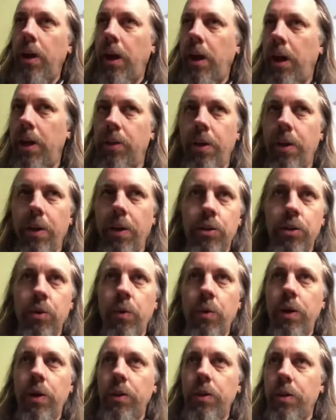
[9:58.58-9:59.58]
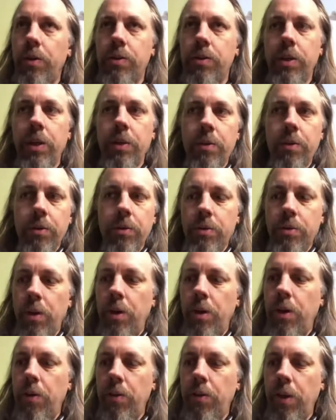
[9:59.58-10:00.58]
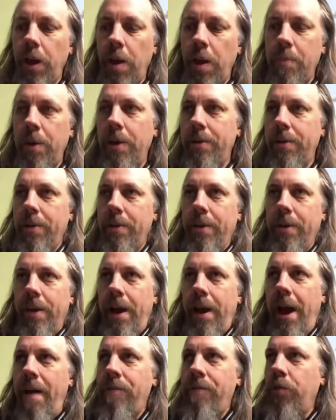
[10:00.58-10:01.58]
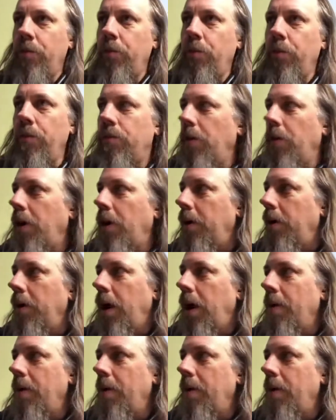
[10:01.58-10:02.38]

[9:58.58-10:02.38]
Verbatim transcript: and they're doing their deals. You know, they, I mean, after you've uh,